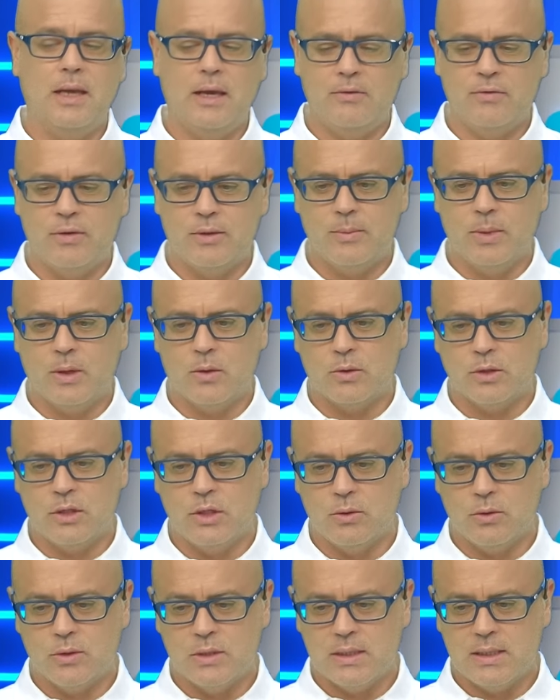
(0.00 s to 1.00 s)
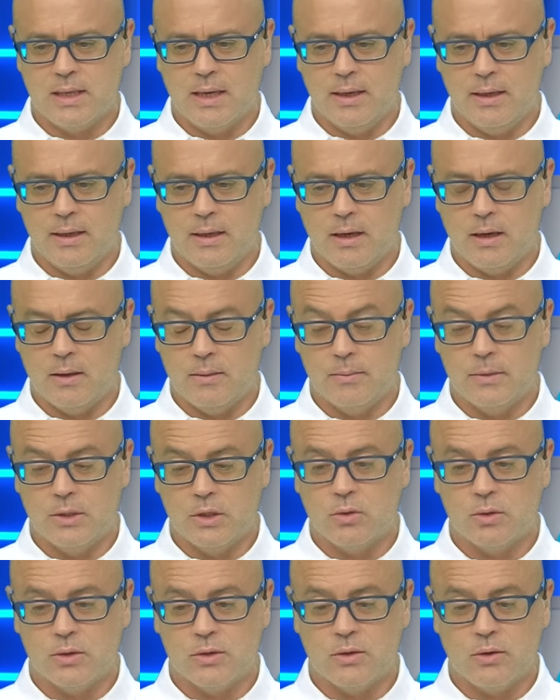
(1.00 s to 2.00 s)
effort because she was slung, um,
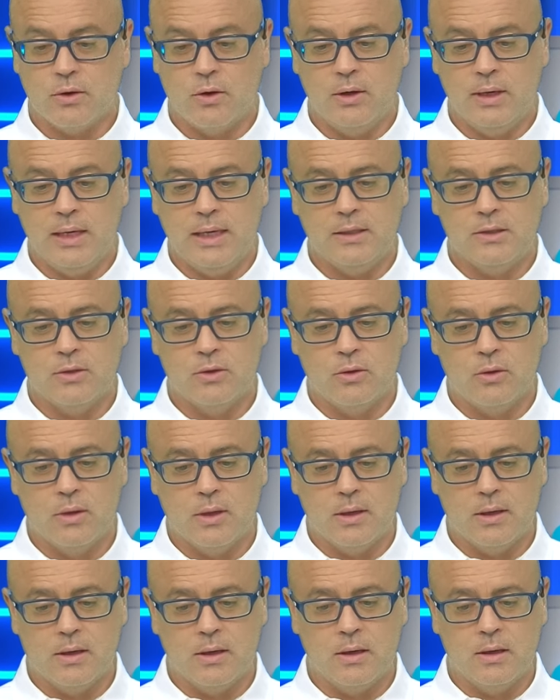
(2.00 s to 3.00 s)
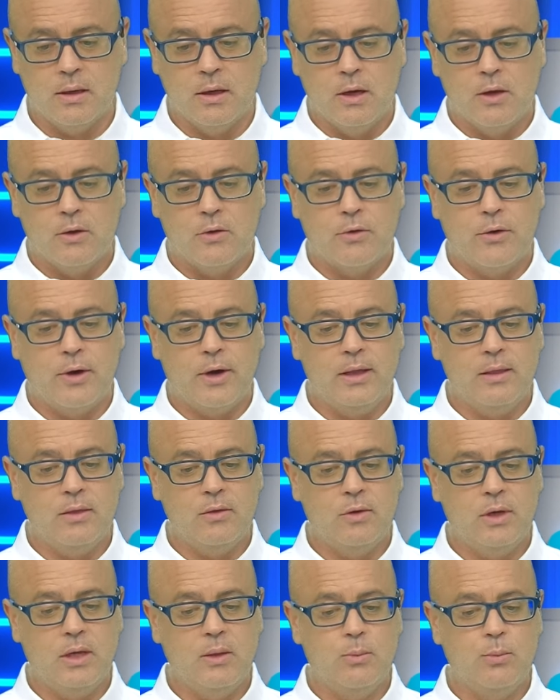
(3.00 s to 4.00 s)
she was thrown into the Grade
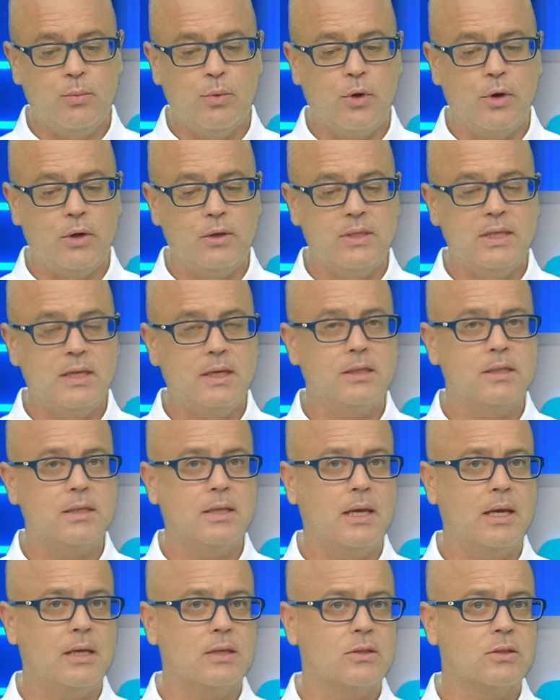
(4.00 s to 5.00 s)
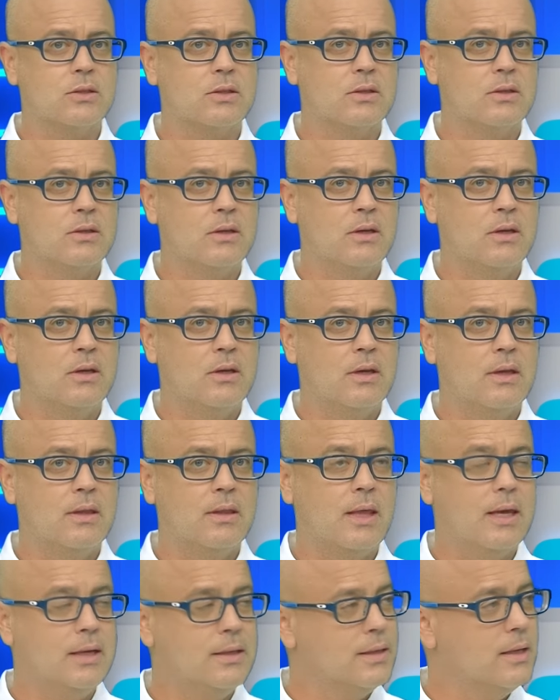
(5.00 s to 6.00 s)
Three Protea Stakes
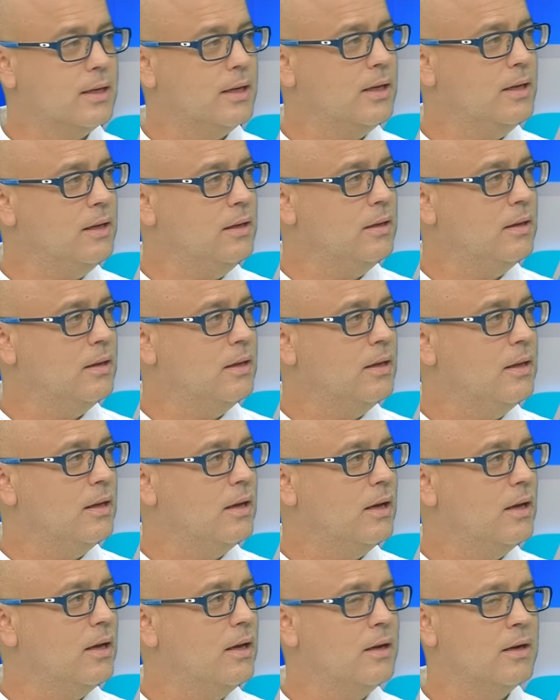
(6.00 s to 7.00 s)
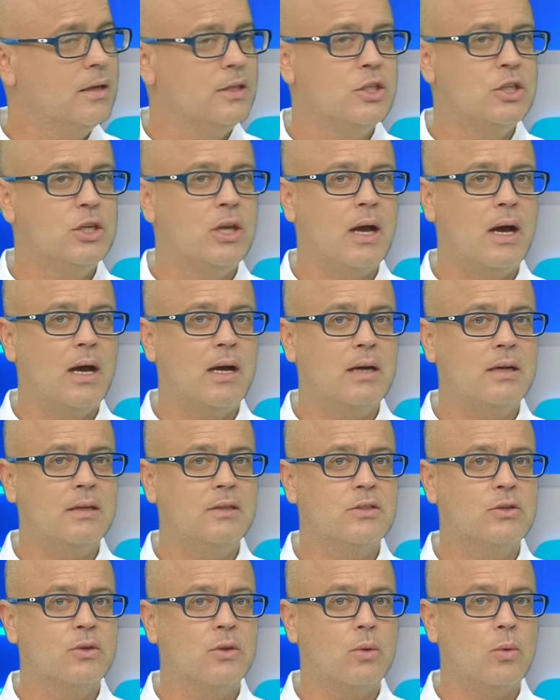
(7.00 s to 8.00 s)
that day. Uh, she hung
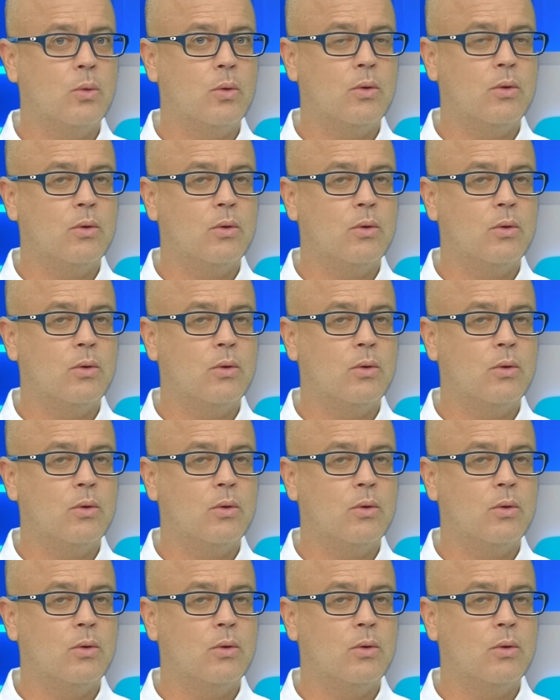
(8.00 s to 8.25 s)
to the